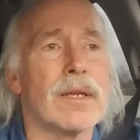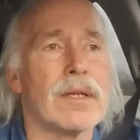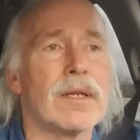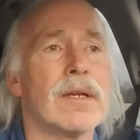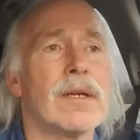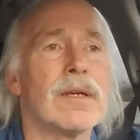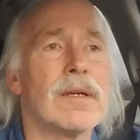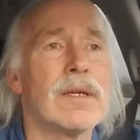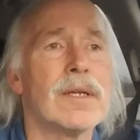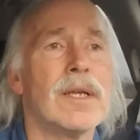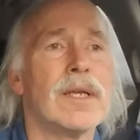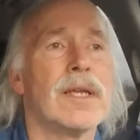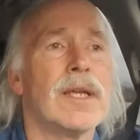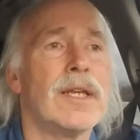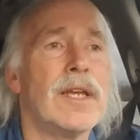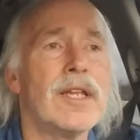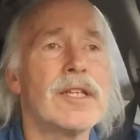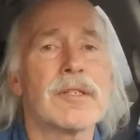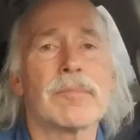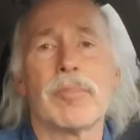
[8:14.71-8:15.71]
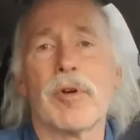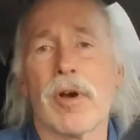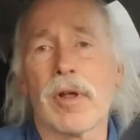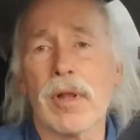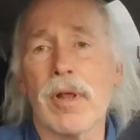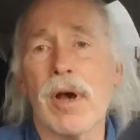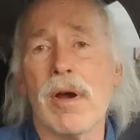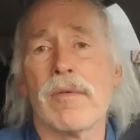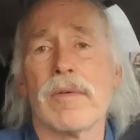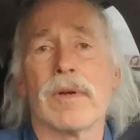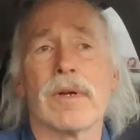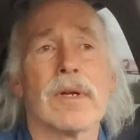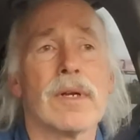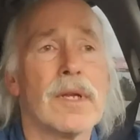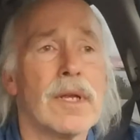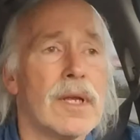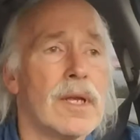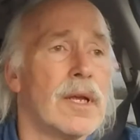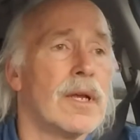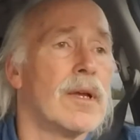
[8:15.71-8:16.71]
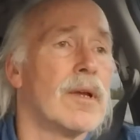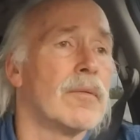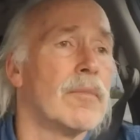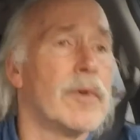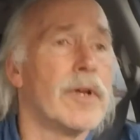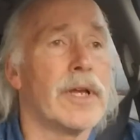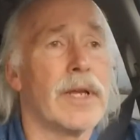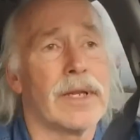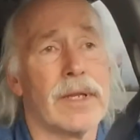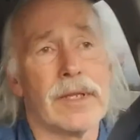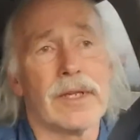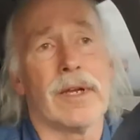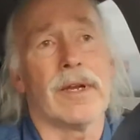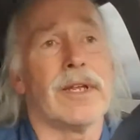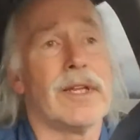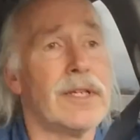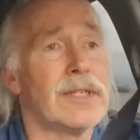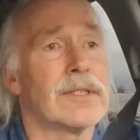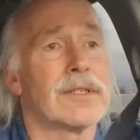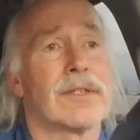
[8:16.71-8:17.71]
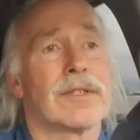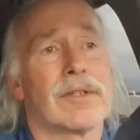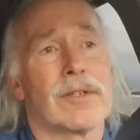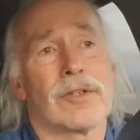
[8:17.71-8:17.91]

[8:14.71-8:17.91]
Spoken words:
You know, he needs to pull over." But you know, he's